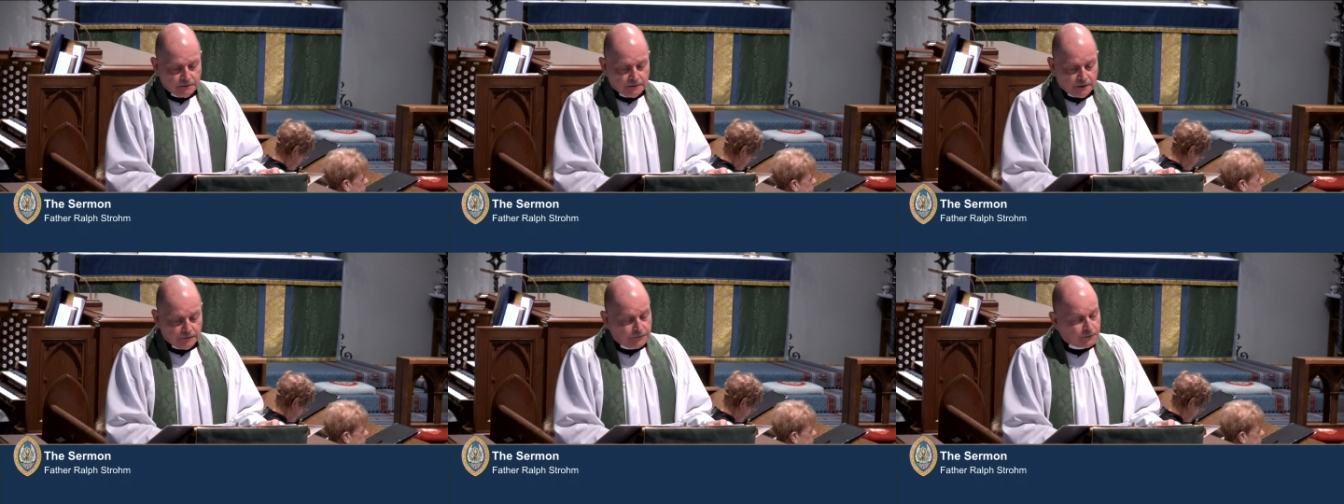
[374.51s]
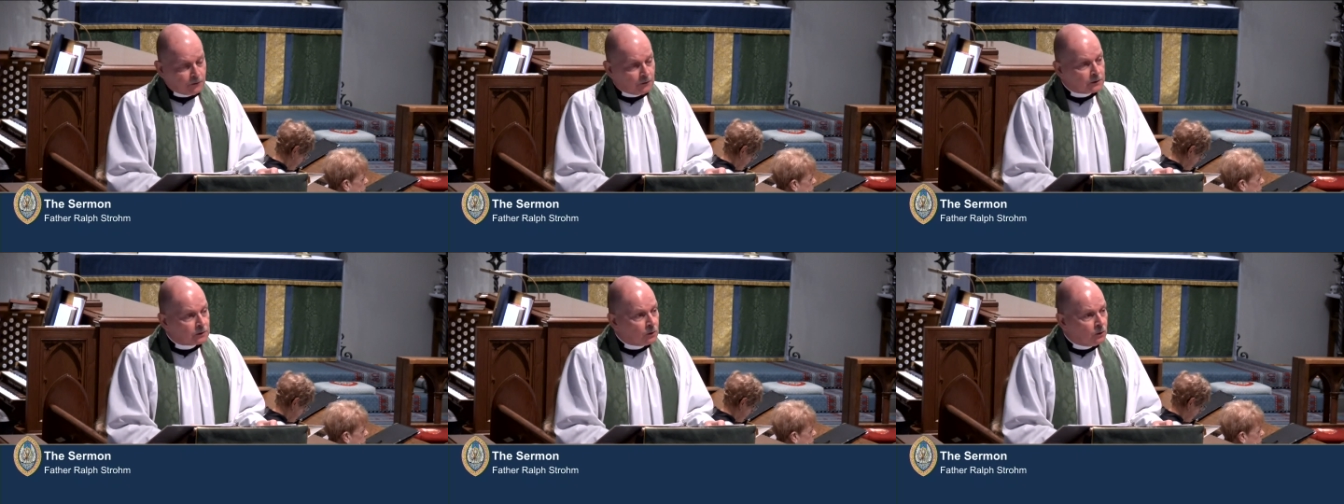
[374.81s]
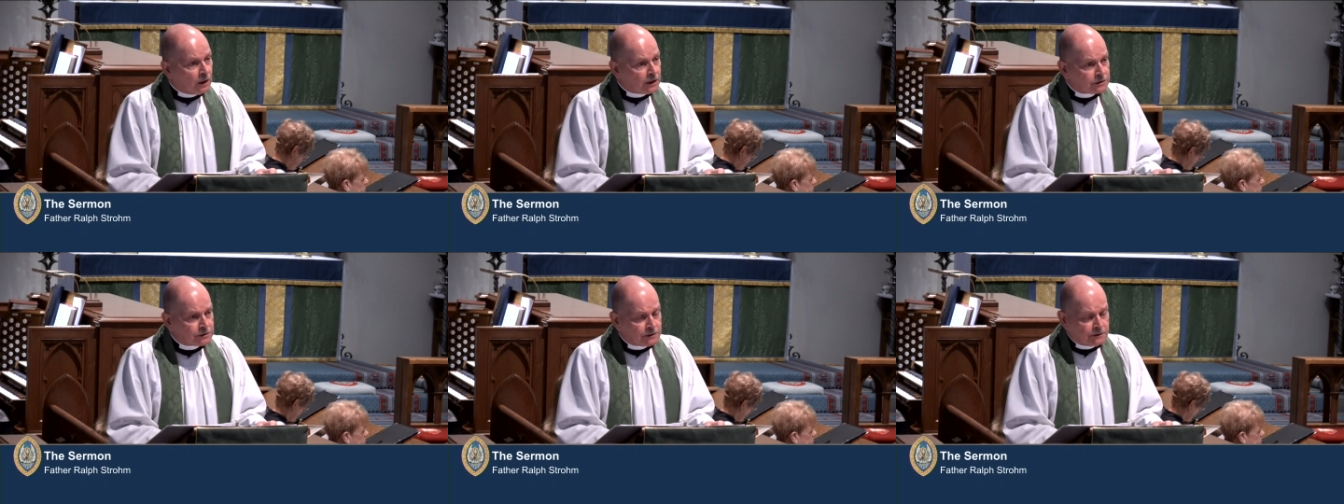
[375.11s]
A third
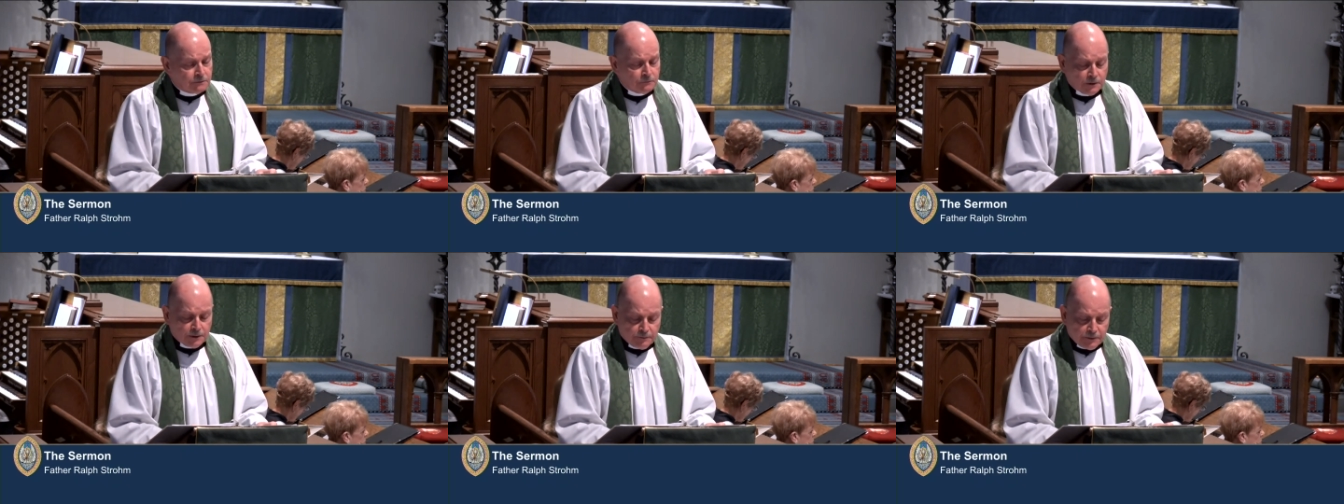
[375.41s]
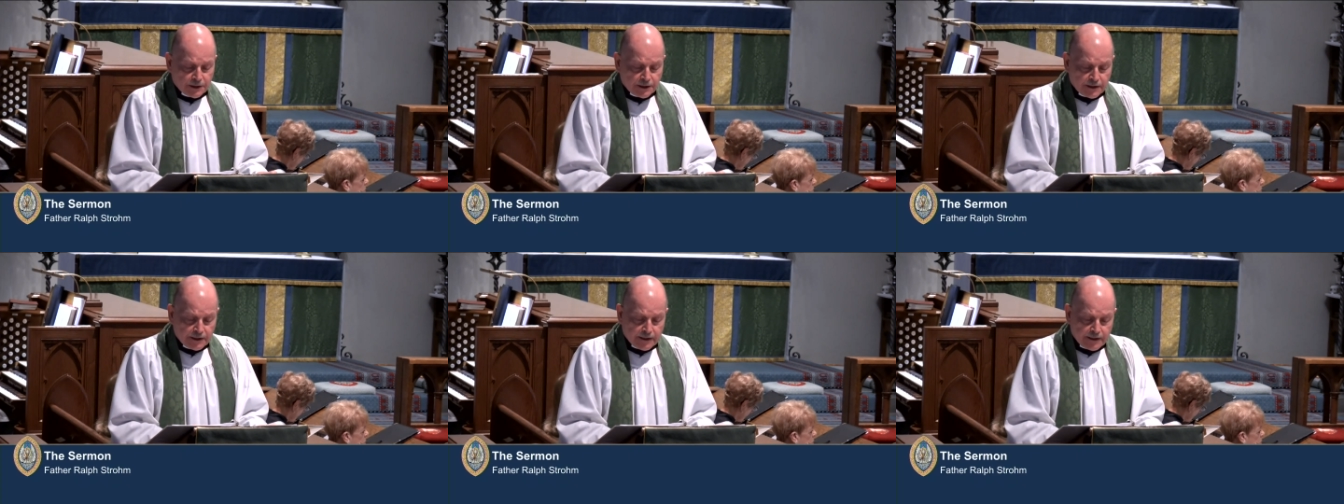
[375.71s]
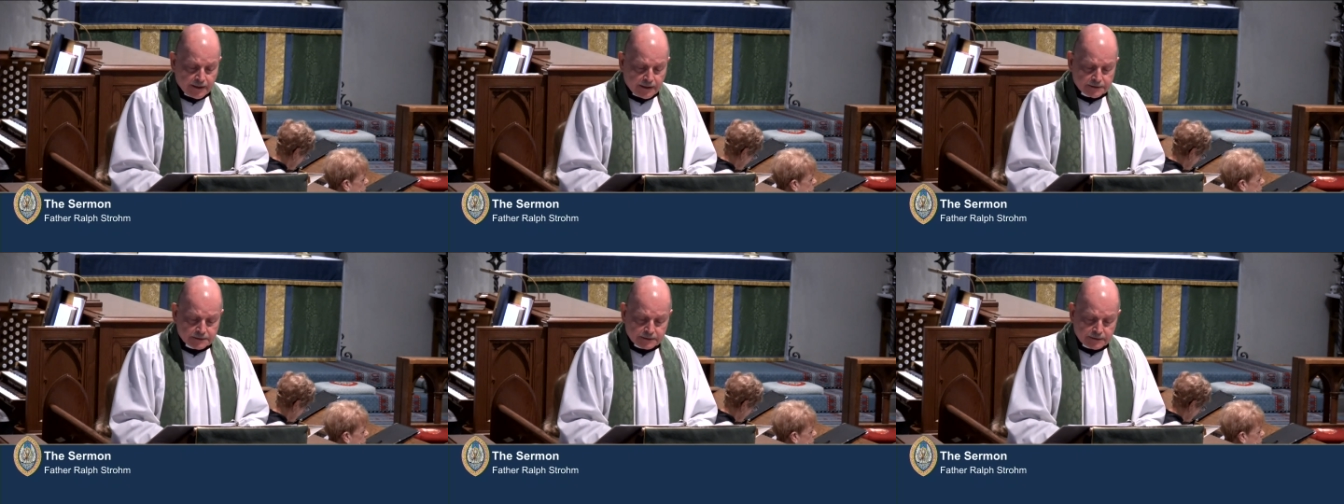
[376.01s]
question we might
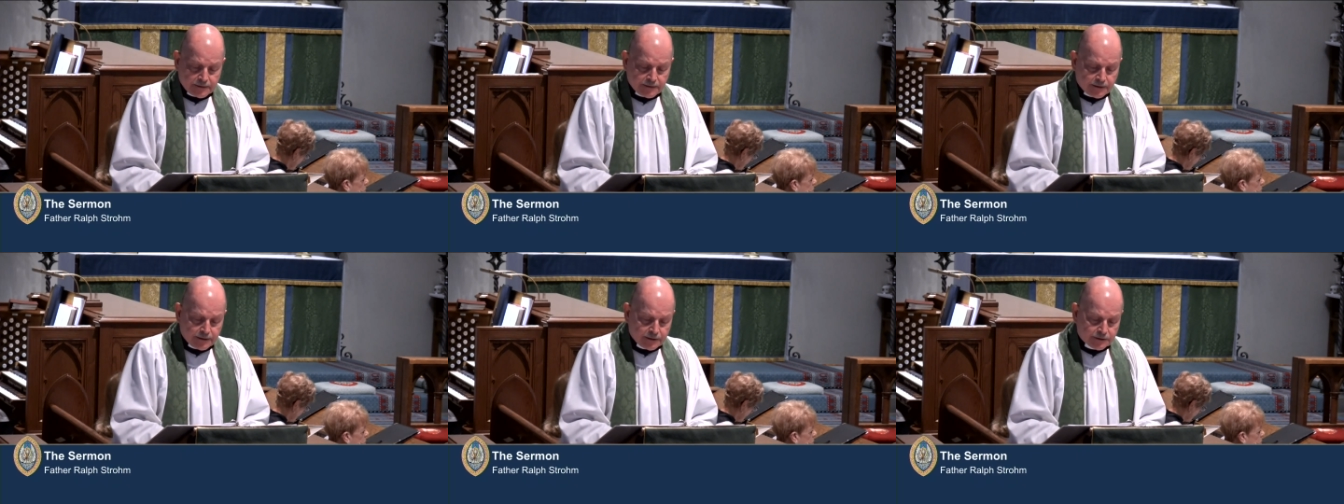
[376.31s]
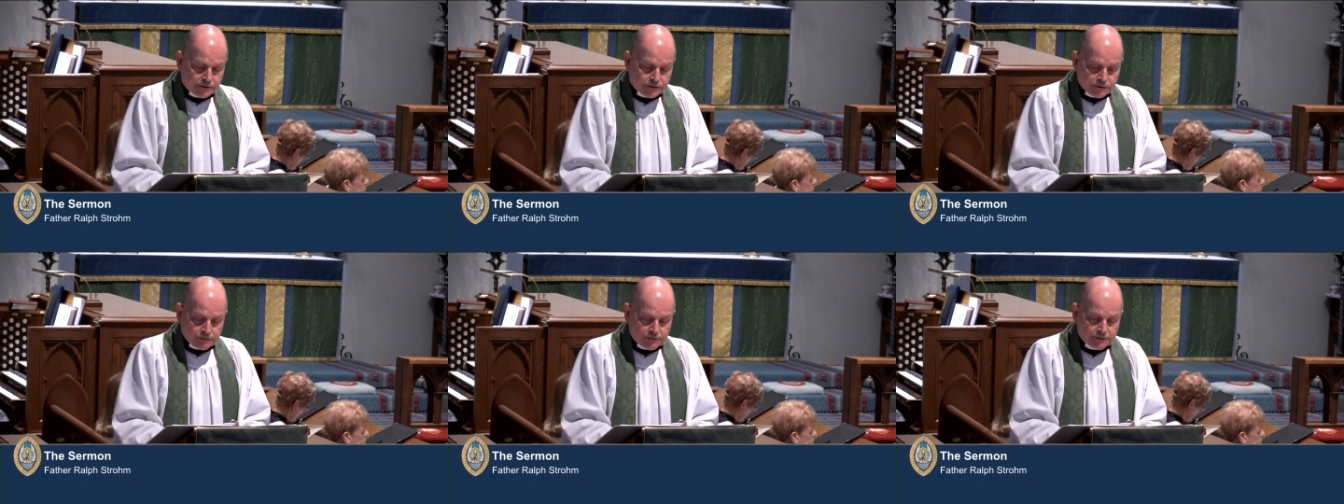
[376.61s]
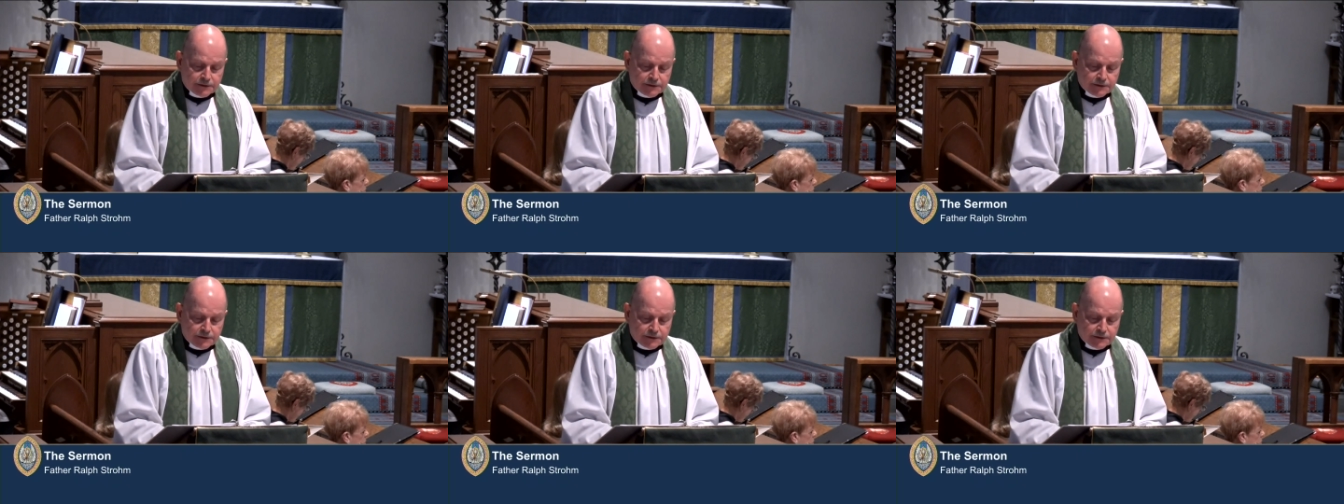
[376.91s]
ask and answer